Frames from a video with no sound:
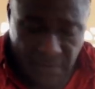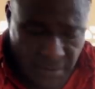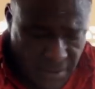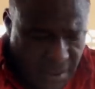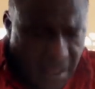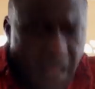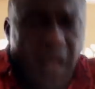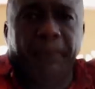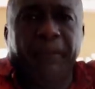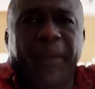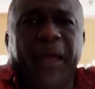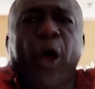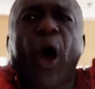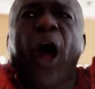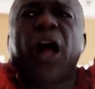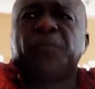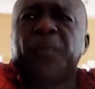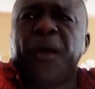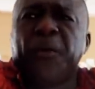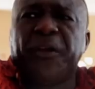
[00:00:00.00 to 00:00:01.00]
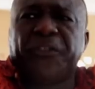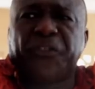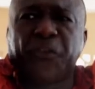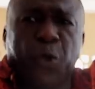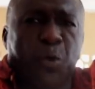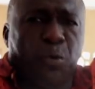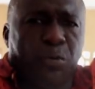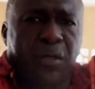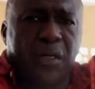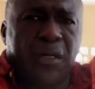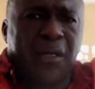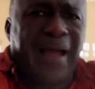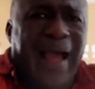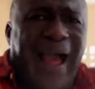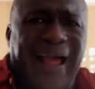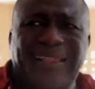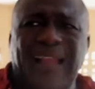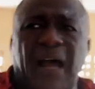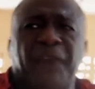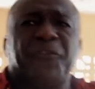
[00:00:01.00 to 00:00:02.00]
Amen. May God be with you.
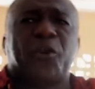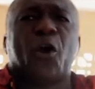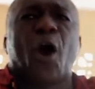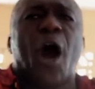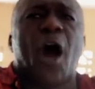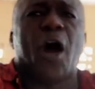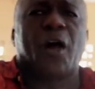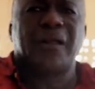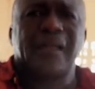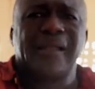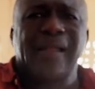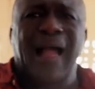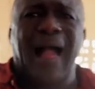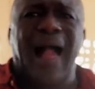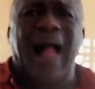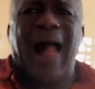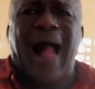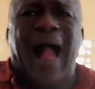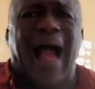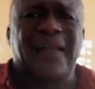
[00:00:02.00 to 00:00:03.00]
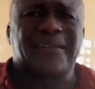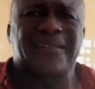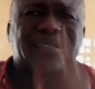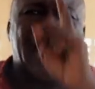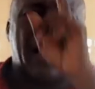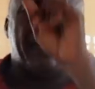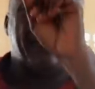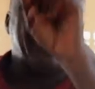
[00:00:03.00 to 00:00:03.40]
I love you all. Until I